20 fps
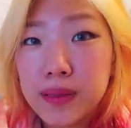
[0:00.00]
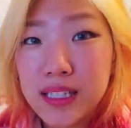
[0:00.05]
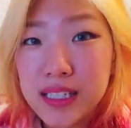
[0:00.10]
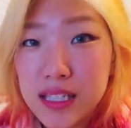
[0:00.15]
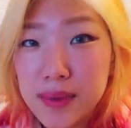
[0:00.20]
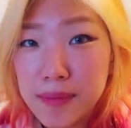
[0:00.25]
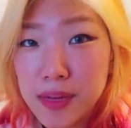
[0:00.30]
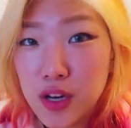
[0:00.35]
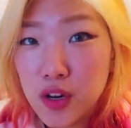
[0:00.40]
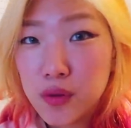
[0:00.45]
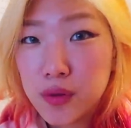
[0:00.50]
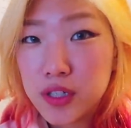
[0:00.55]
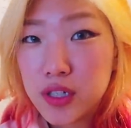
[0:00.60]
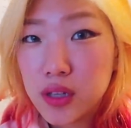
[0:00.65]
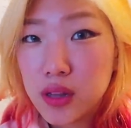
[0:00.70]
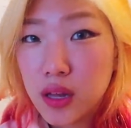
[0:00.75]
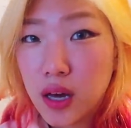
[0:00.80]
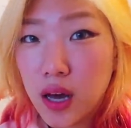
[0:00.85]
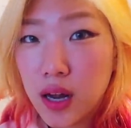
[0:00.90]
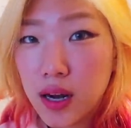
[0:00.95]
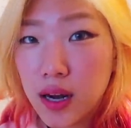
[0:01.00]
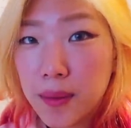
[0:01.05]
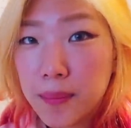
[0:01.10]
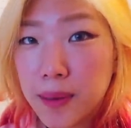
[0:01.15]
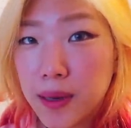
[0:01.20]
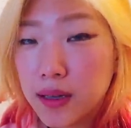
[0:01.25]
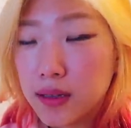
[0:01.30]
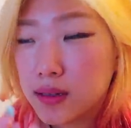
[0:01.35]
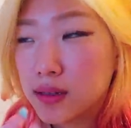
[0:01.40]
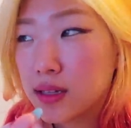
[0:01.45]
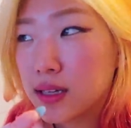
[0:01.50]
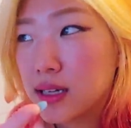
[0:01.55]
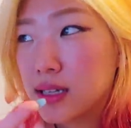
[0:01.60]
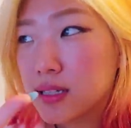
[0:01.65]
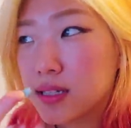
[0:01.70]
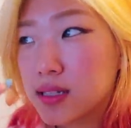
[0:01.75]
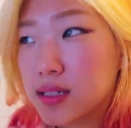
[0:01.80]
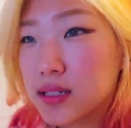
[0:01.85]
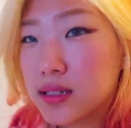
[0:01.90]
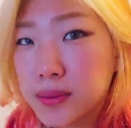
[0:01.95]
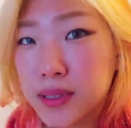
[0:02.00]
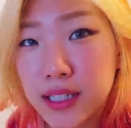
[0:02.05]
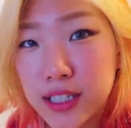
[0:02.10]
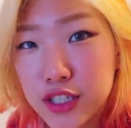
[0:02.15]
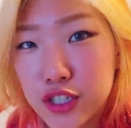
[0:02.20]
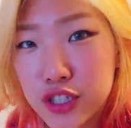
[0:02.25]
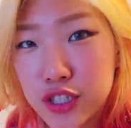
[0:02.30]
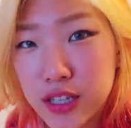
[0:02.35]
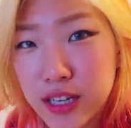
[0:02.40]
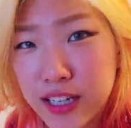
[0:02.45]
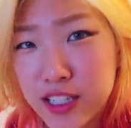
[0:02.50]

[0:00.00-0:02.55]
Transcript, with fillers: please let me know what you thought about this bleach